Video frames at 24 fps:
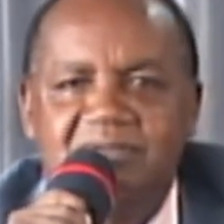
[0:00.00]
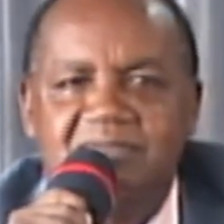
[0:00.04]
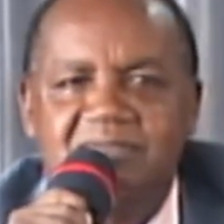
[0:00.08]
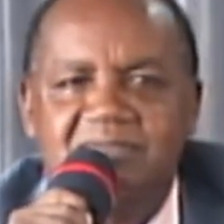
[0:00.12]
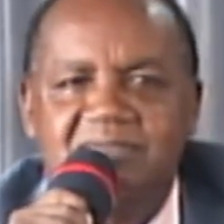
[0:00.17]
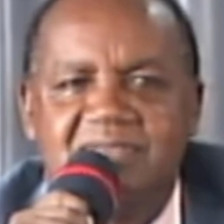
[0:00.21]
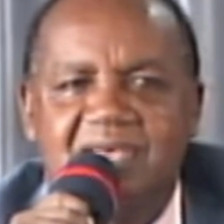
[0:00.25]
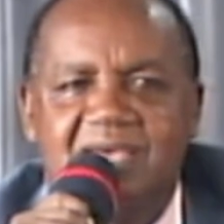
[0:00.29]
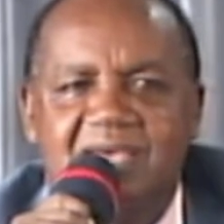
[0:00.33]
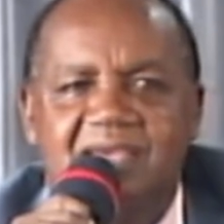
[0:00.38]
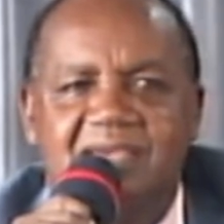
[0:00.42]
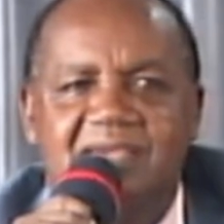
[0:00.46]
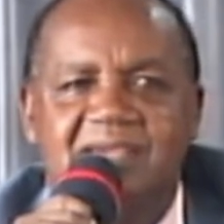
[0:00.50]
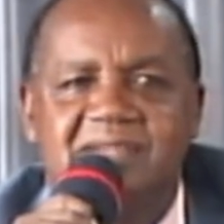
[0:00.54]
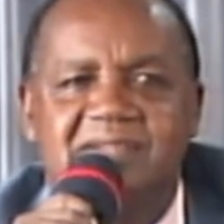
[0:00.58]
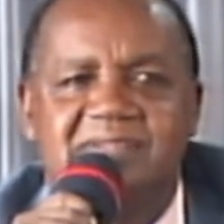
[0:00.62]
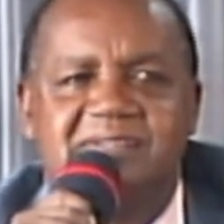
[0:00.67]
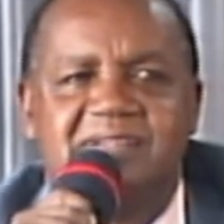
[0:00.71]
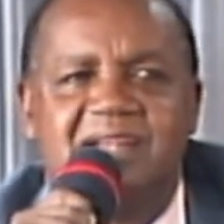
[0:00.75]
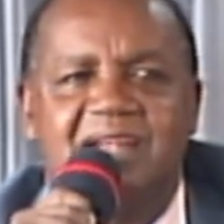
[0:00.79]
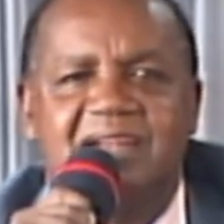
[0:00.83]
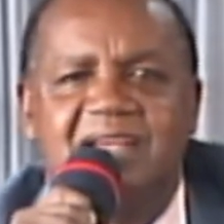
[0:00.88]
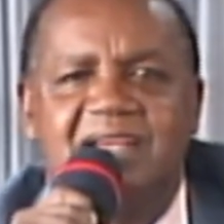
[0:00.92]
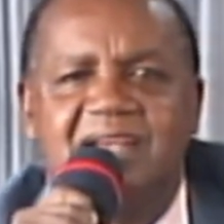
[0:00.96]
The
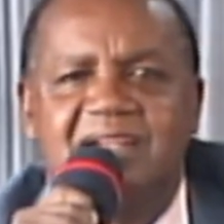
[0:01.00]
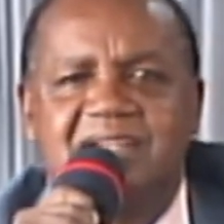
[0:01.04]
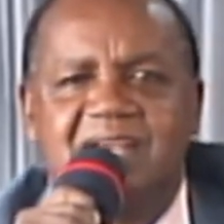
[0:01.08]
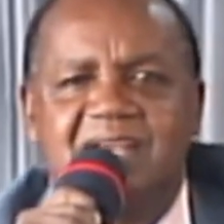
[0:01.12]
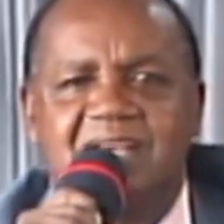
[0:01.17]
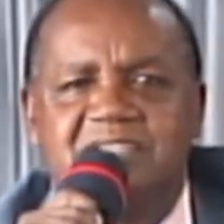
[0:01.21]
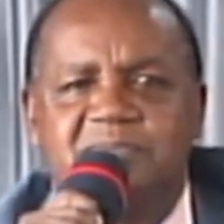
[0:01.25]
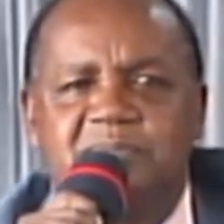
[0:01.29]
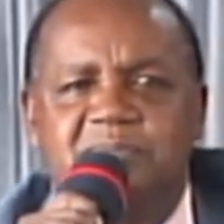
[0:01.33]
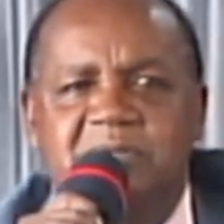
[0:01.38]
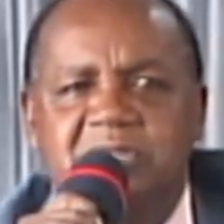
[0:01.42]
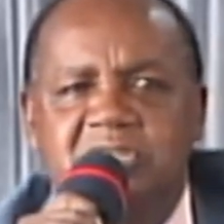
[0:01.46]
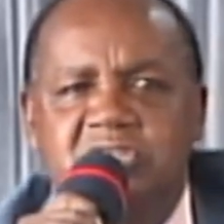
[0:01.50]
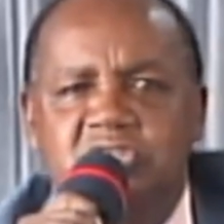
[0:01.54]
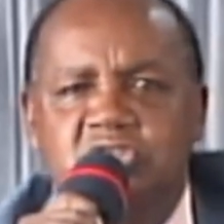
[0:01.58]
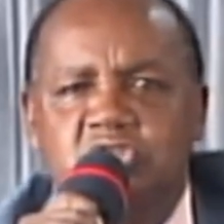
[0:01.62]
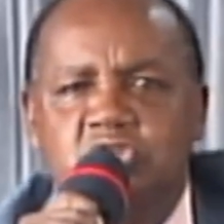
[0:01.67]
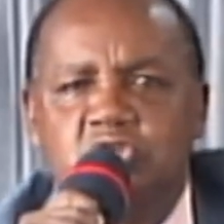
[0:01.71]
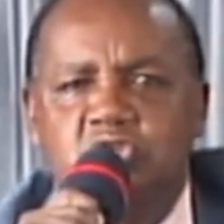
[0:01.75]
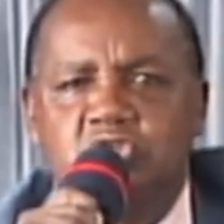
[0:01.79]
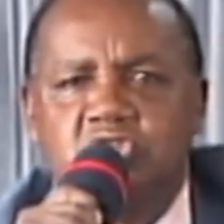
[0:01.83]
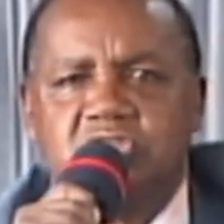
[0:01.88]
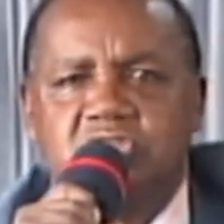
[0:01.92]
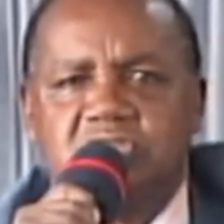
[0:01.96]
internet has
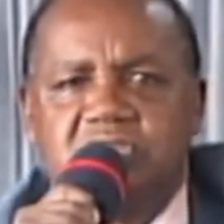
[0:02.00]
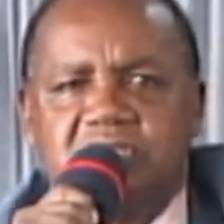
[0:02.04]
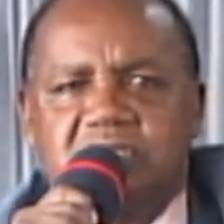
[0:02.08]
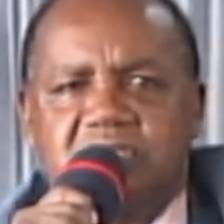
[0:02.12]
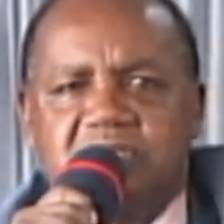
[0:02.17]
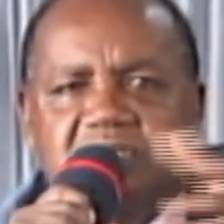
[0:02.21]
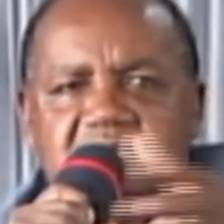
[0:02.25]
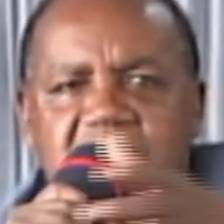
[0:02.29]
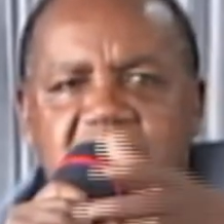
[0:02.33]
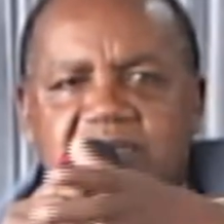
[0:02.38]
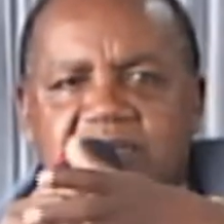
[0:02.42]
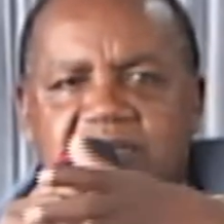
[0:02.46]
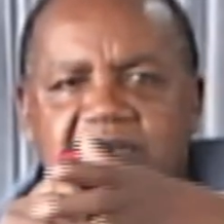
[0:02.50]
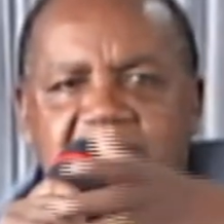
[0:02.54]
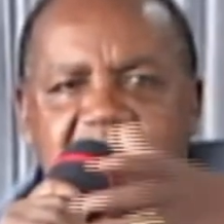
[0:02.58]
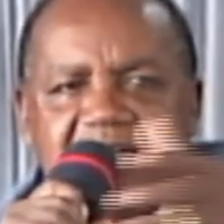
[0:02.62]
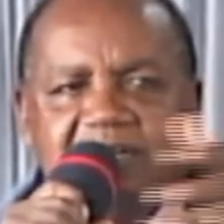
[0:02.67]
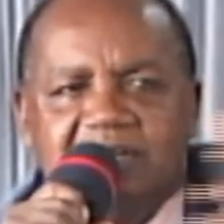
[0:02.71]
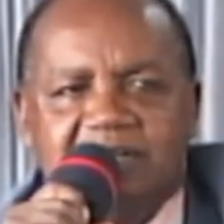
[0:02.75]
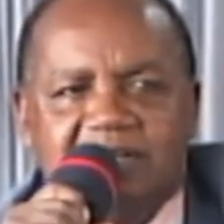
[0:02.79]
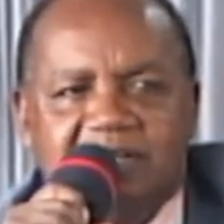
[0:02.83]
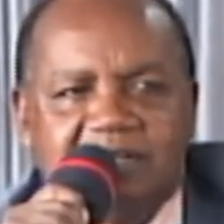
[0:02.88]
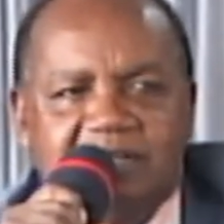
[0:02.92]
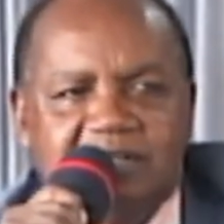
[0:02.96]
been used
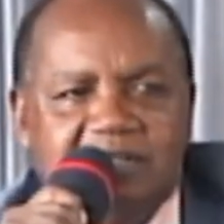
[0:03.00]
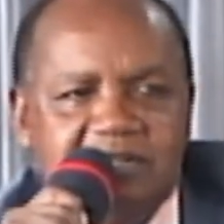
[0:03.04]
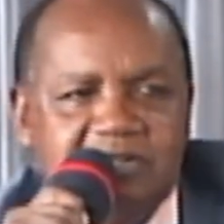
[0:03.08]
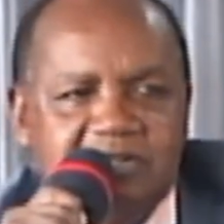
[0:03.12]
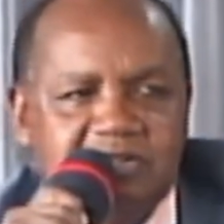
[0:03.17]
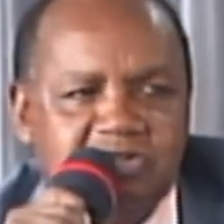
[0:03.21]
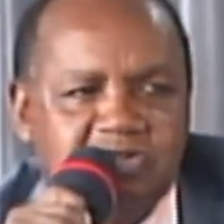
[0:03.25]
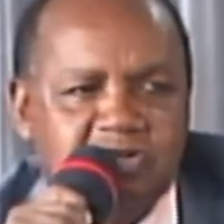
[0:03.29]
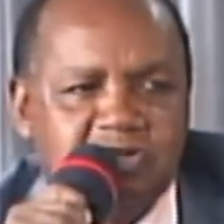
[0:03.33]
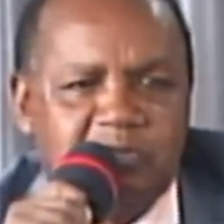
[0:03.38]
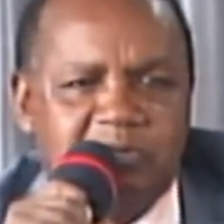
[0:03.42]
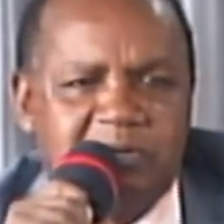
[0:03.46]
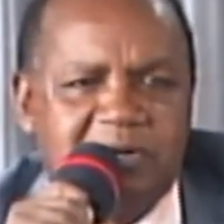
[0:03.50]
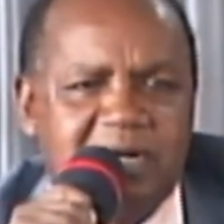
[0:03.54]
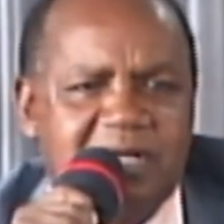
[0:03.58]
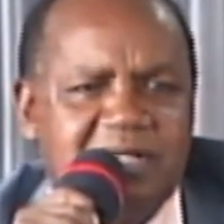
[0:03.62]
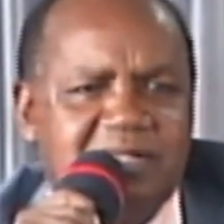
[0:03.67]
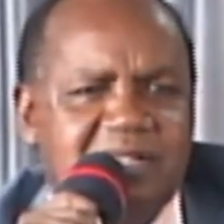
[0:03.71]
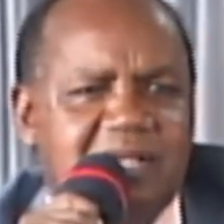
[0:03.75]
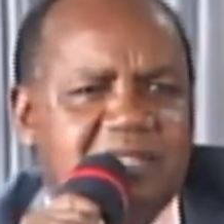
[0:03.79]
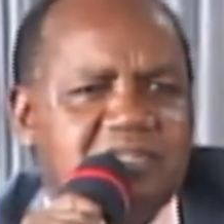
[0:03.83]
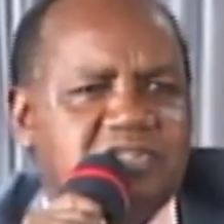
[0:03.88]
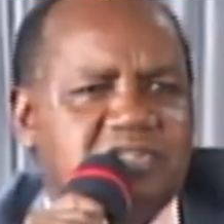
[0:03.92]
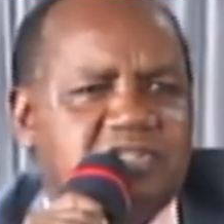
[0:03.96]
to
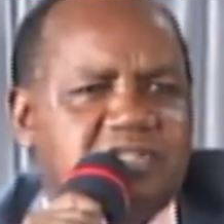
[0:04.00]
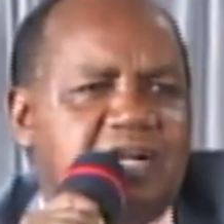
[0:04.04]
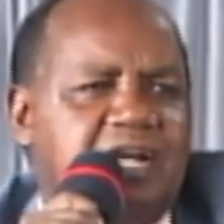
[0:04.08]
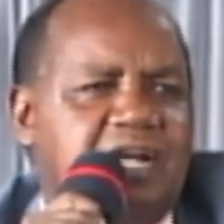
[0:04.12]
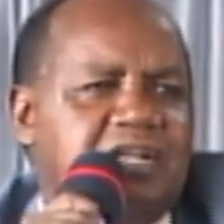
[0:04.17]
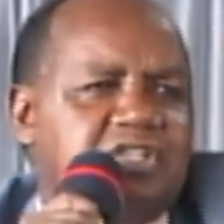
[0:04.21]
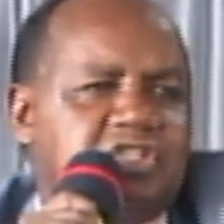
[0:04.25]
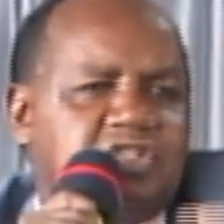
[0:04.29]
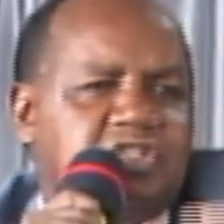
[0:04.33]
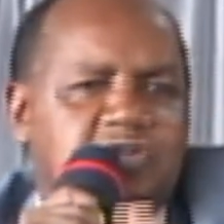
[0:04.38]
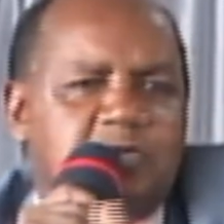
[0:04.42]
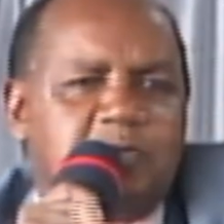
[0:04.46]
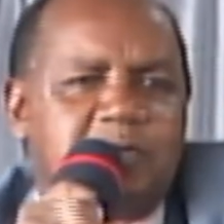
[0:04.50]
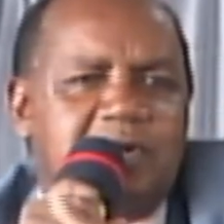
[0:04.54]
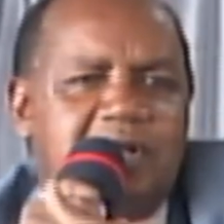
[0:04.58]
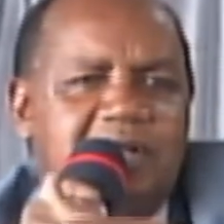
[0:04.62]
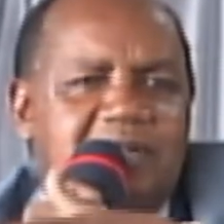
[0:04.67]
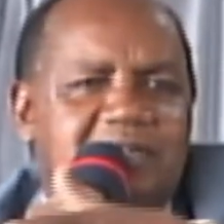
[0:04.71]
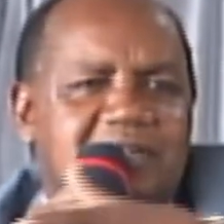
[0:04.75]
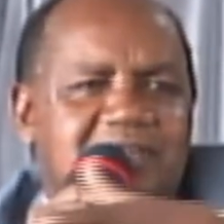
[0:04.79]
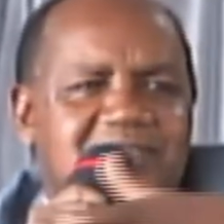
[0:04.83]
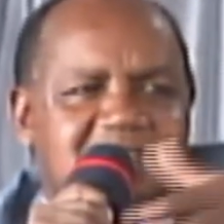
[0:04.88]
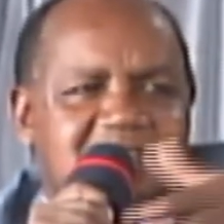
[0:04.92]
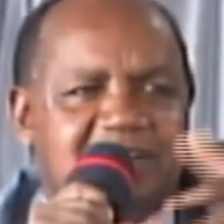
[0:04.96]
bring the church to
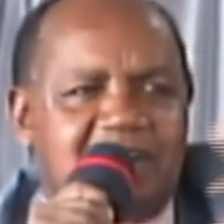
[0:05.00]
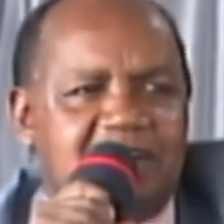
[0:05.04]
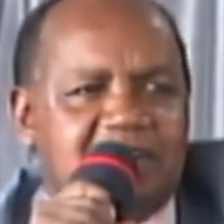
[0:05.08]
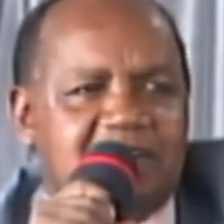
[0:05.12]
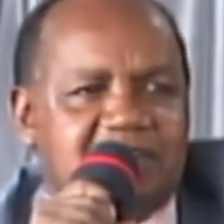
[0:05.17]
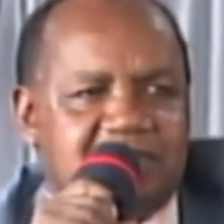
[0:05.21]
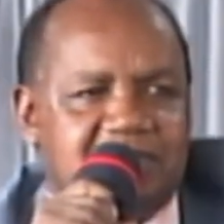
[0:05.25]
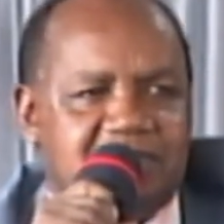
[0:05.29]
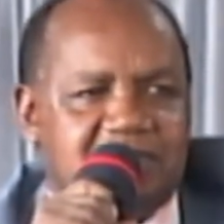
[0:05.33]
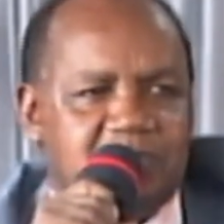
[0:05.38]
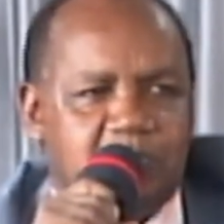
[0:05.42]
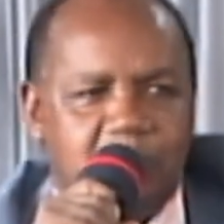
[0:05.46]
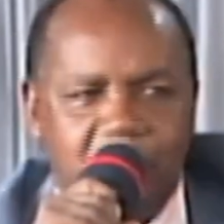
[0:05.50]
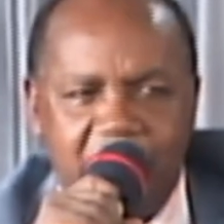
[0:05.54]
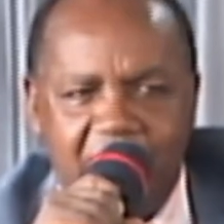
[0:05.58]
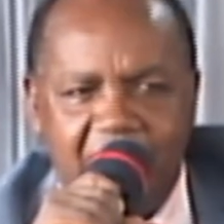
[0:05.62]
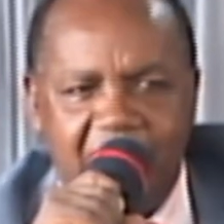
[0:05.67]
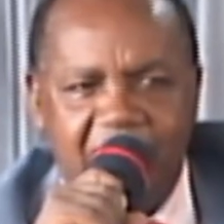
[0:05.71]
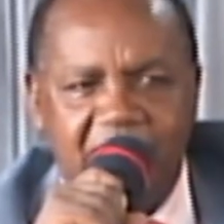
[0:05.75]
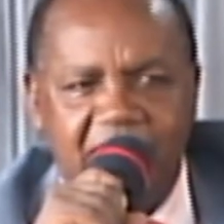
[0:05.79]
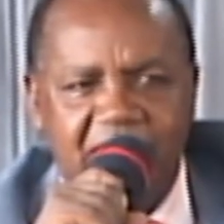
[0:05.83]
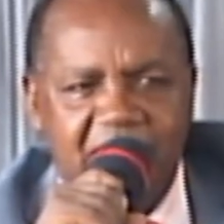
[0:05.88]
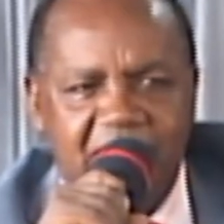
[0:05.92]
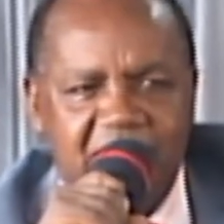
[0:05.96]
where the church is,
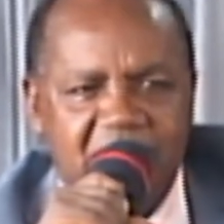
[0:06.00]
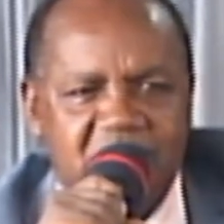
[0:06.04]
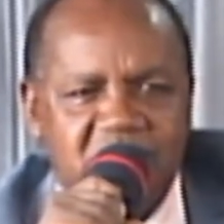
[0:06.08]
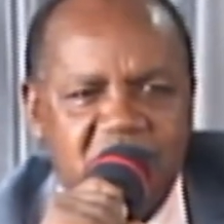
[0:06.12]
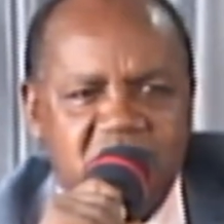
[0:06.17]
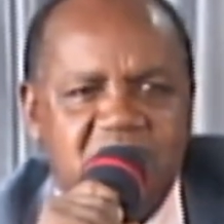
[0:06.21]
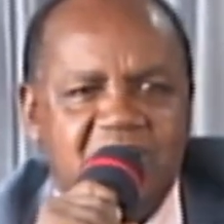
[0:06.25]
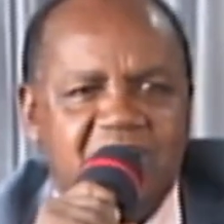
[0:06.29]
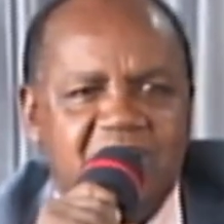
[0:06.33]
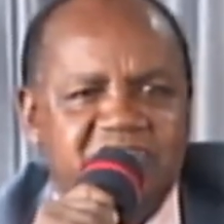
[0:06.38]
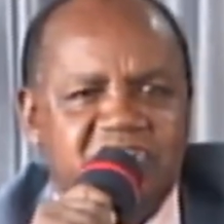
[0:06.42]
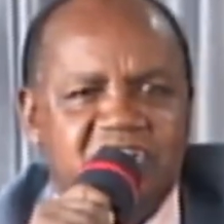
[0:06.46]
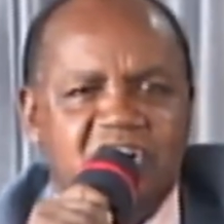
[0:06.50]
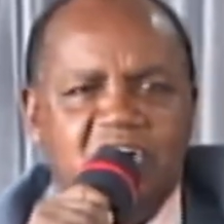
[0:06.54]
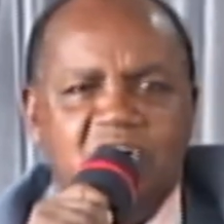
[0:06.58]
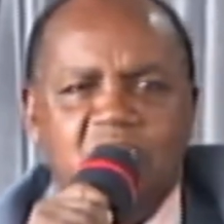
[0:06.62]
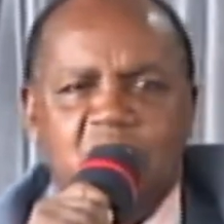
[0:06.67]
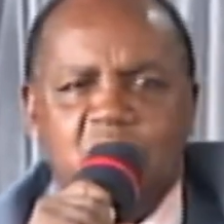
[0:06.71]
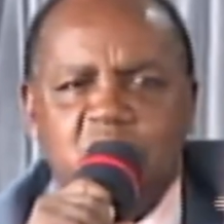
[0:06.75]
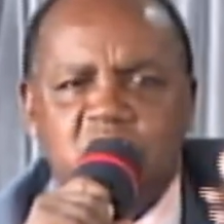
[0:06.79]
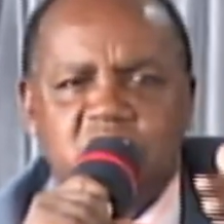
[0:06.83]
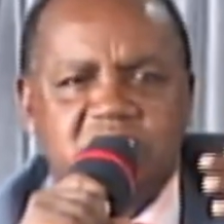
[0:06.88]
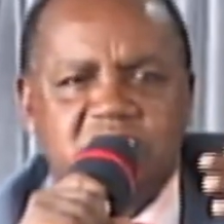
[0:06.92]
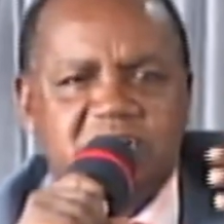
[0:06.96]
where she has
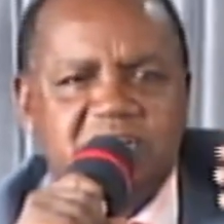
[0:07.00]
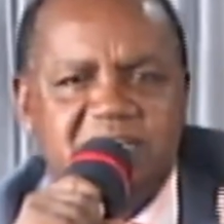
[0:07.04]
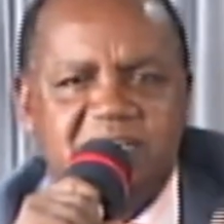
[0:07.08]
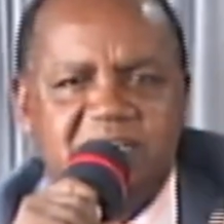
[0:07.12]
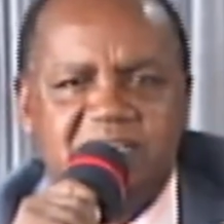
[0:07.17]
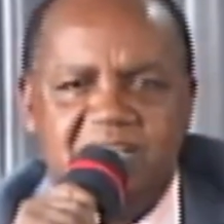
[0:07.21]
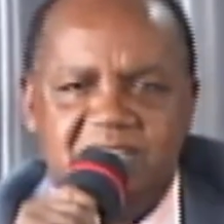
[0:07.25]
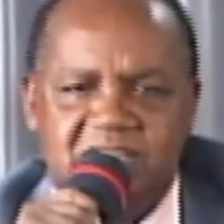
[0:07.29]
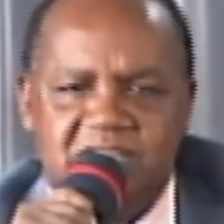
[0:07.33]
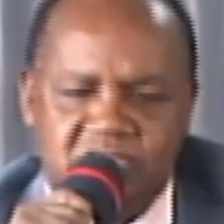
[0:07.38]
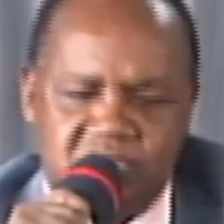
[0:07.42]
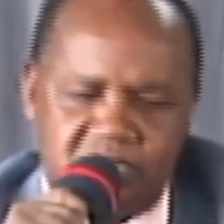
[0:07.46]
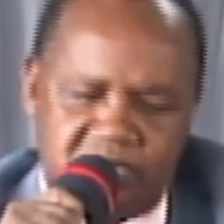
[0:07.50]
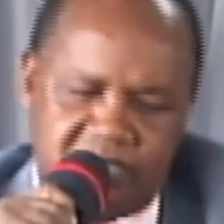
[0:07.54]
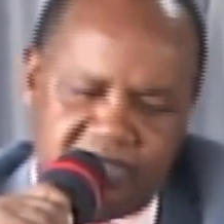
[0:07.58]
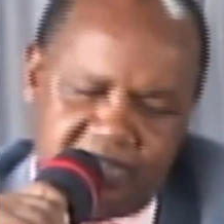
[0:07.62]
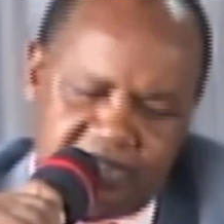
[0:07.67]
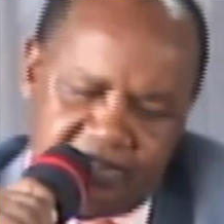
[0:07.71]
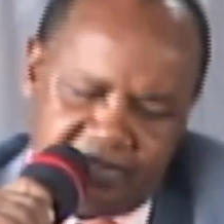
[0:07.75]
lost taste.